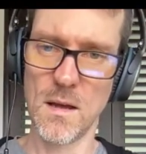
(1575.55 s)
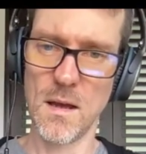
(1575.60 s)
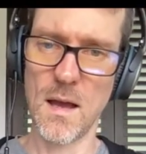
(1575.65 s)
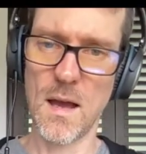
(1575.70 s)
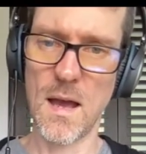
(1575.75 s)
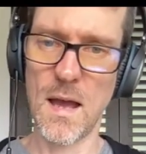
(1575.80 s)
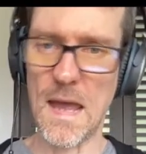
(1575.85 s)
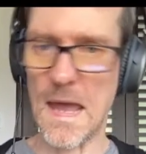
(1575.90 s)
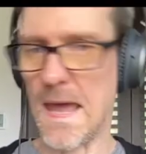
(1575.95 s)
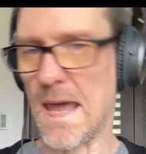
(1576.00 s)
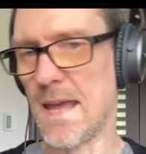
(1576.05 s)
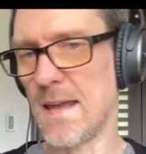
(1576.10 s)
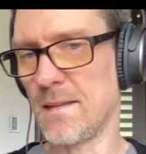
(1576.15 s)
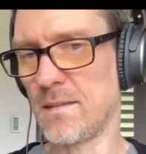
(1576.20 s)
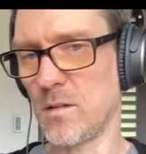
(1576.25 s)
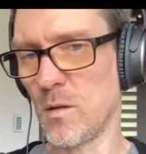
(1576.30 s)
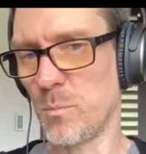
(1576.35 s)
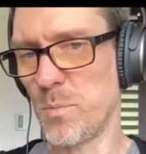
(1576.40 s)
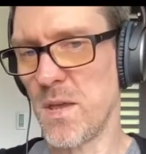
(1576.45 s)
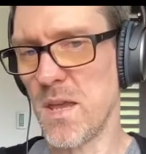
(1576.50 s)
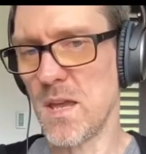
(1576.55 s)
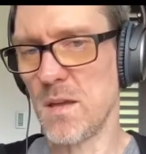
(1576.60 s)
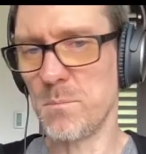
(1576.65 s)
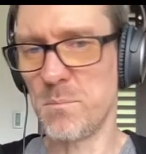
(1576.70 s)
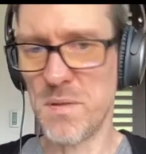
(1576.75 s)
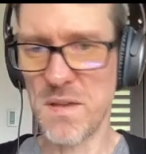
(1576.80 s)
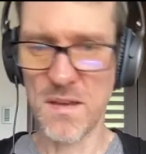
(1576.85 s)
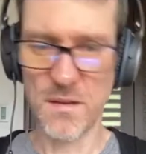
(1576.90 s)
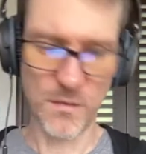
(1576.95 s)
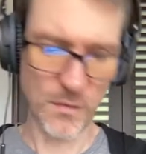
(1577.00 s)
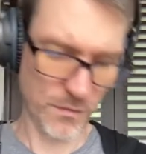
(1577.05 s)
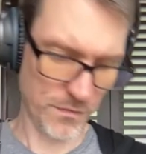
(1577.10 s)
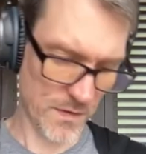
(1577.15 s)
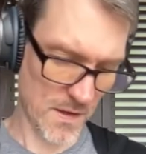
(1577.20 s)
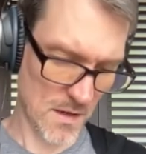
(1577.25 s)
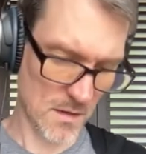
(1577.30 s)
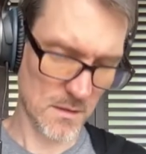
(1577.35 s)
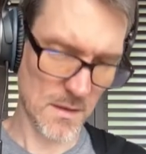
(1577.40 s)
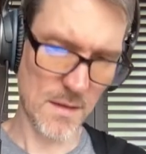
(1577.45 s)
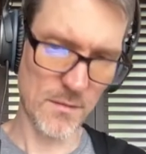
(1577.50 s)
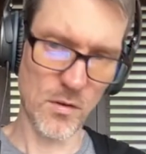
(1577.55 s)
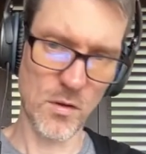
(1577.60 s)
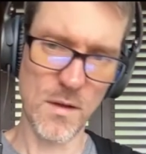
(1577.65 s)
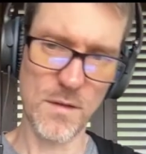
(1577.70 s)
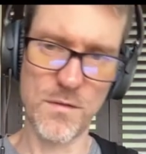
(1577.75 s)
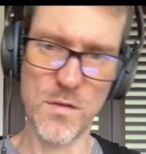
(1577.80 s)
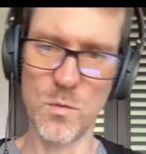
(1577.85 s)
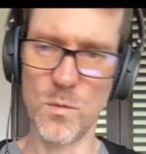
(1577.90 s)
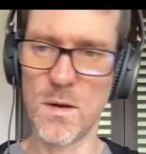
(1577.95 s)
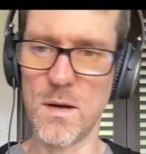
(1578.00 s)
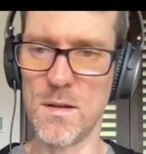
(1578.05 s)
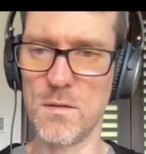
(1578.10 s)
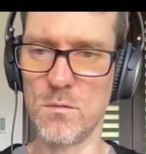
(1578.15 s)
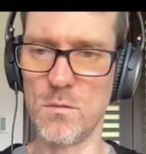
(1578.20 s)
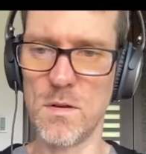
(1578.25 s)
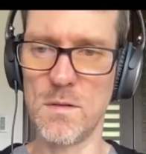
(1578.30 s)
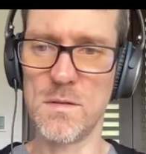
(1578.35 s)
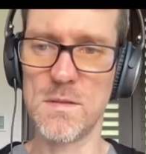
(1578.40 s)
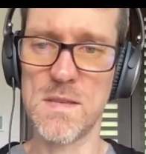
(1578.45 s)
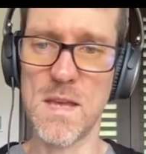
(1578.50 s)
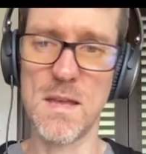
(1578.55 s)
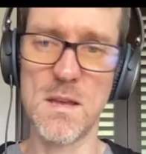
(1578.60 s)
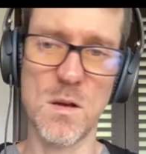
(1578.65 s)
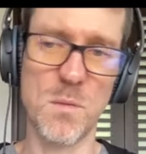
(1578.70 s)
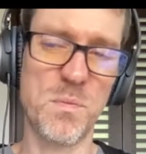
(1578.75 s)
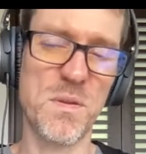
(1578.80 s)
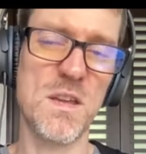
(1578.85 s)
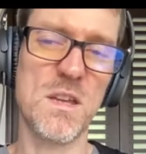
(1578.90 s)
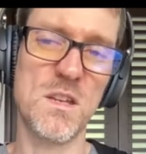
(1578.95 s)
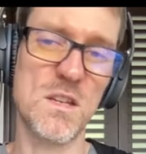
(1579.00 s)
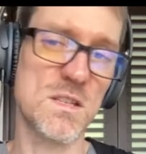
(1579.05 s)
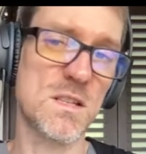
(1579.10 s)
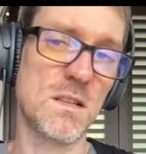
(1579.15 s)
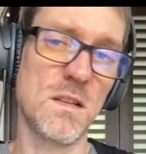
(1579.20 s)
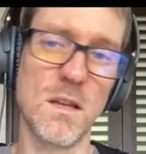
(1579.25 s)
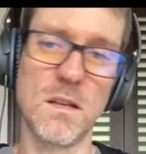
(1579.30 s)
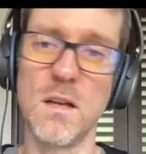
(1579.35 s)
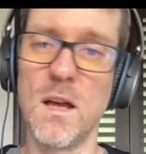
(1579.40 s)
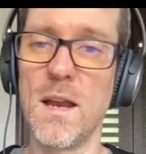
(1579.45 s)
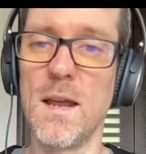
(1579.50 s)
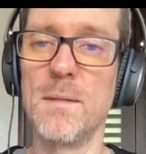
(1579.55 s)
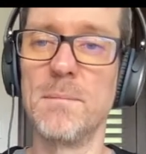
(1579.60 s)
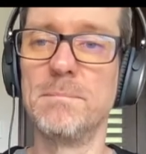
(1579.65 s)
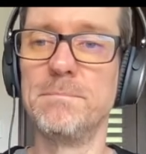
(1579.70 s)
A is your peak, B is your fader level. If you want to reset your peak, you just click on it.